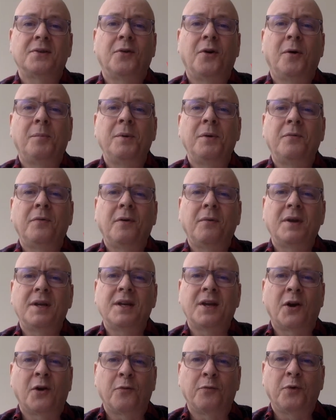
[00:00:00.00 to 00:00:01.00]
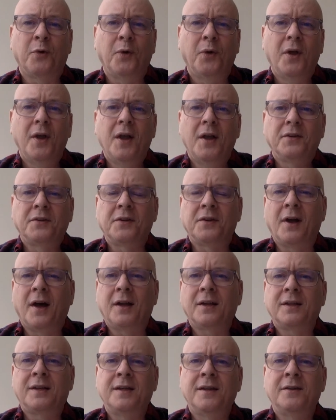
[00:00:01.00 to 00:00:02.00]
So I'll be very careful to
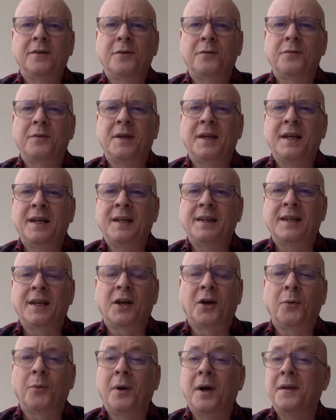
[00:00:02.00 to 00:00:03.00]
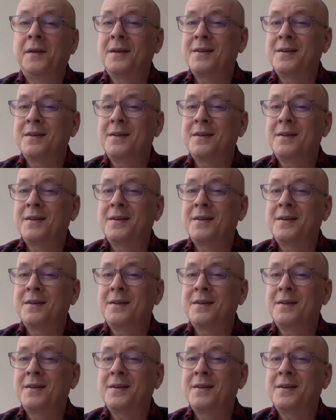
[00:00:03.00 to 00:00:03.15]
not give anything away.